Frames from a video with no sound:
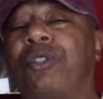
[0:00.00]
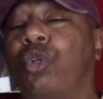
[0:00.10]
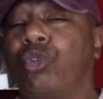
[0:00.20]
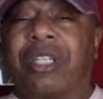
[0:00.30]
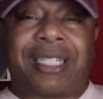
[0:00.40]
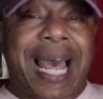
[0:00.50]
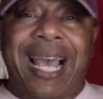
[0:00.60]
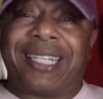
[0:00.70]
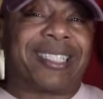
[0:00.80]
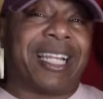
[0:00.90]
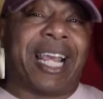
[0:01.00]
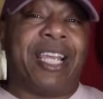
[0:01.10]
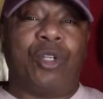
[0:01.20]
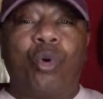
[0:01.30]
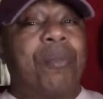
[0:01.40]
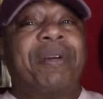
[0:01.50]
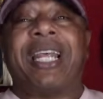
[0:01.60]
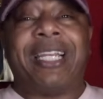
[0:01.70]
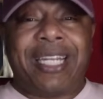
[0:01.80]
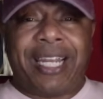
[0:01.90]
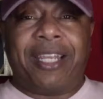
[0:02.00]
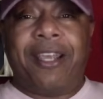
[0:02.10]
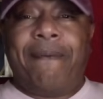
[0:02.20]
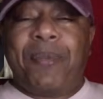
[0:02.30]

dudes are lying, said they ain't do it, but they did it.